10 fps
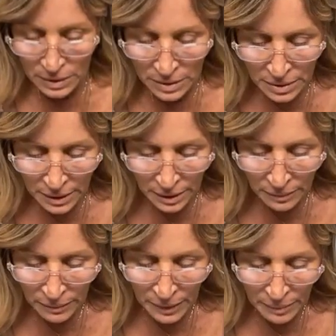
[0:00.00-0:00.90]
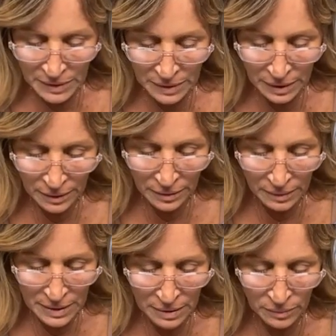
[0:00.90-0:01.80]
Is the sand wrap wasn't there,
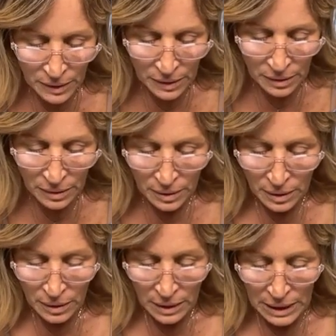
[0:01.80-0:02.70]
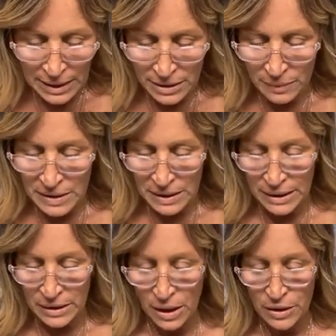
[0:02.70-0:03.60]
the resin would. Yes, it would
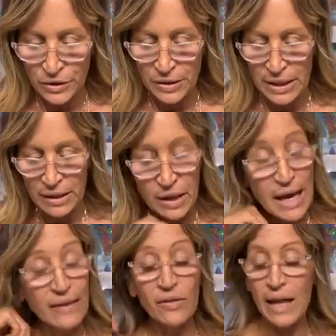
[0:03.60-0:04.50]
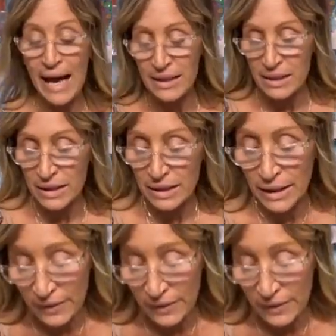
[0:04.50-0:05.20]
sink to underneath. Unless